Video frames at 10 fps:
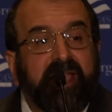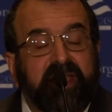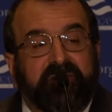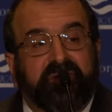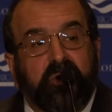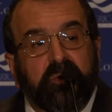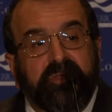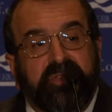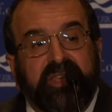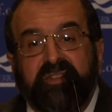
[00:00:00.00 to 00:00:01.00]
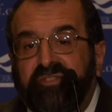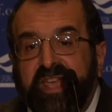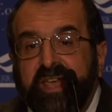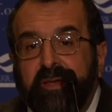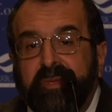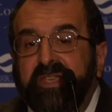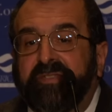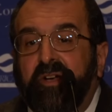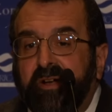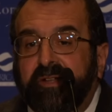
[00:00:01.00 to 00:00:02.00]
And so the hijab
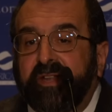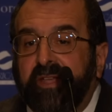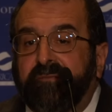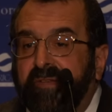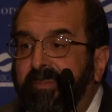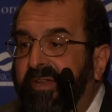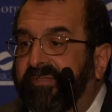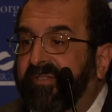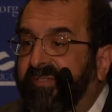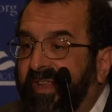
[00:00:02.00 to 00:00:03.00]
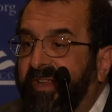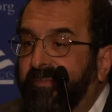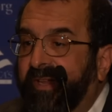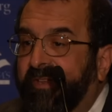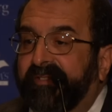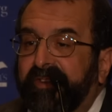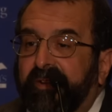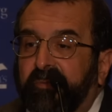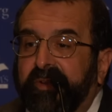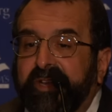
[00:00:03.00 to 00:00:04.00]
is hardly a feminist statement. It's
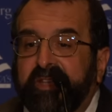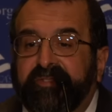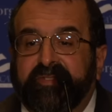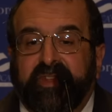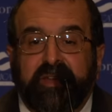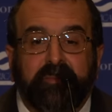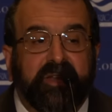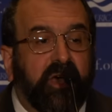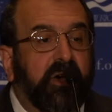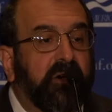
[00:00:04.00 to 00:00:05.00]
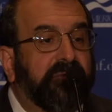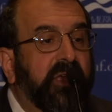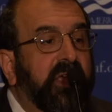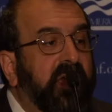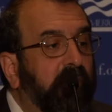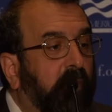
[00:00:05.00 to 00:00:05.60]
not really a statement of a